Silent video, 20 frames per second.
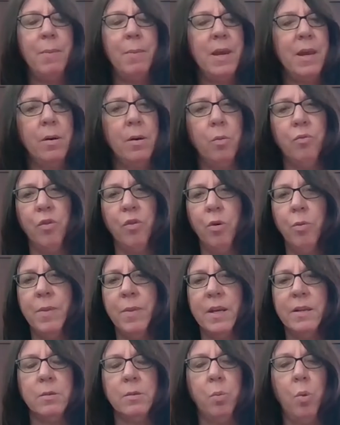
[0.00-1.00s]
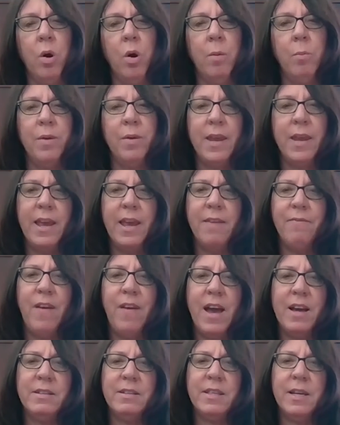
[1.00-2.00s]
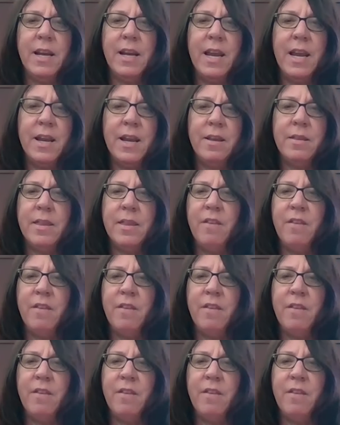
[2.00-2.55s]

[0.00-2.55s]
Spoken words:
be in a room that's warm when they get vaccinated,